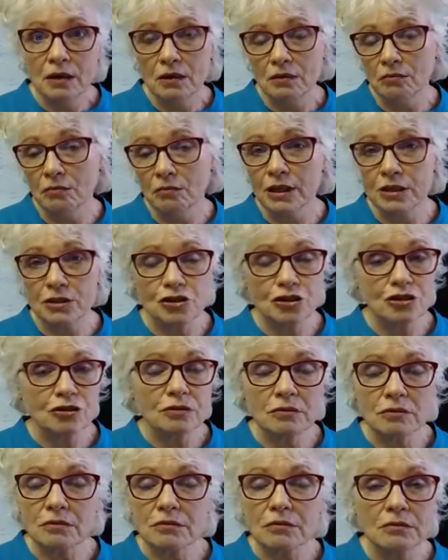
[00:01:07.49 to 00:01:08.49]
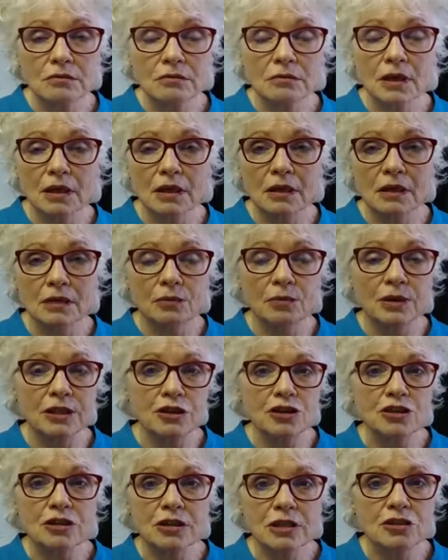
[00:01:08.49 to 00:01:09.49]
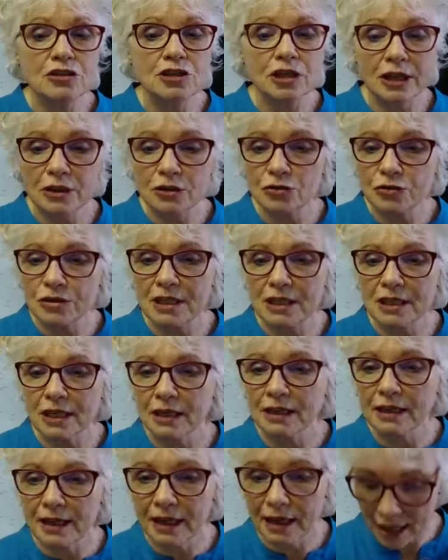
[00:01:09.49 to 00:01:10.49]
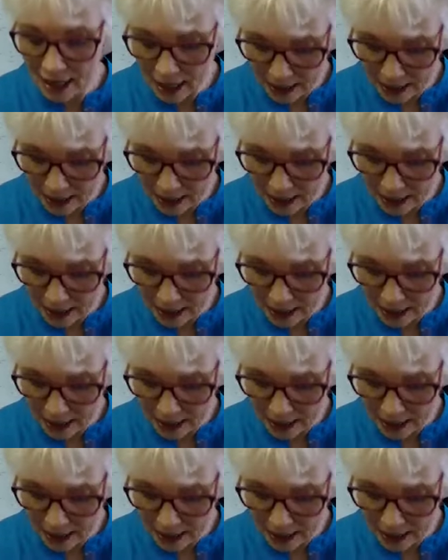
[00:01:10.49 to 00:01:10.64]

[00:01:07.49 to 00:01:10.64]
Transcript: Which is such an interesting thing.